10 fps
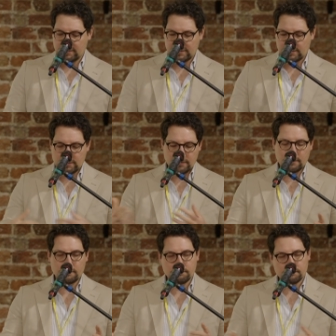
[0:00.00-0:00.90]
is
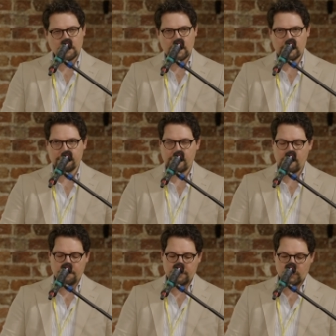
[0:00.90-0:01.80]
you fire
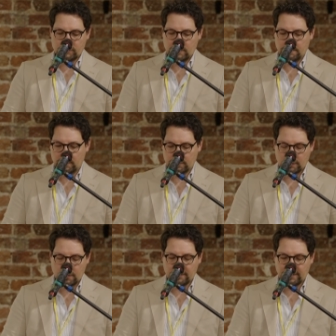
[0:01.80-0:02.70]
up your terminal,
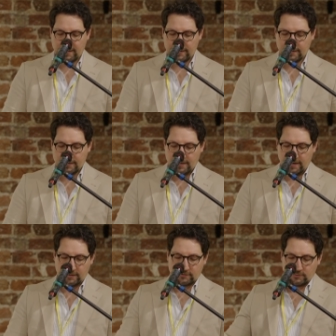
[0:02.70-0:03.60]
command line,
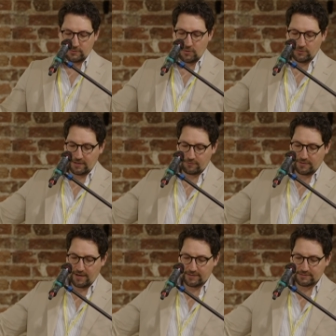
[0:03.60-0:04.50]
and you do Conda
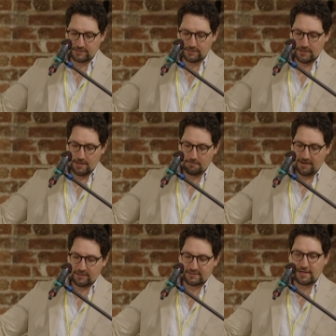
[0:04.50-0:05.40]
create.
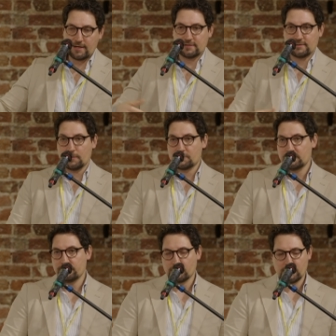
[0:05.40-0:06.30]
-n is the
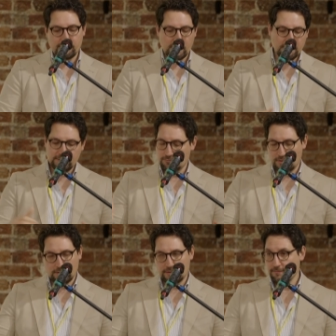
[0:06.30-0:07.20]
option for the environment. We're
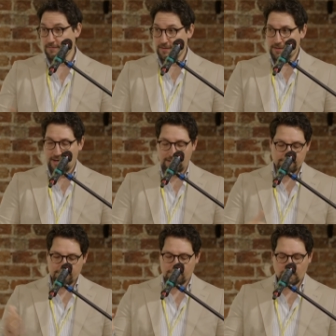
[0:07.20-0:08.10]
going to have
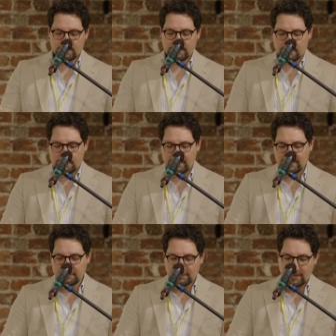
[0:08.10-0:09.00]
lots of
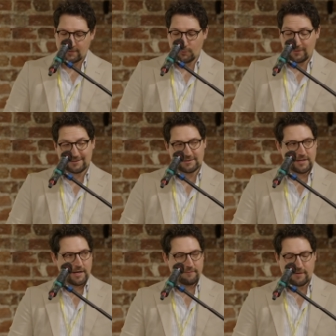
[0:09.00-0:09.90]
creativity. I call it
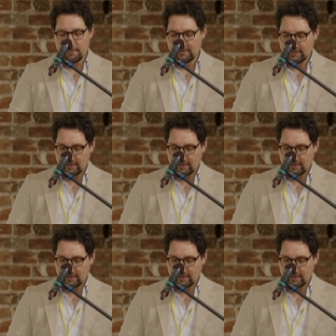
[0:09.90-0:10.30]
GL environment.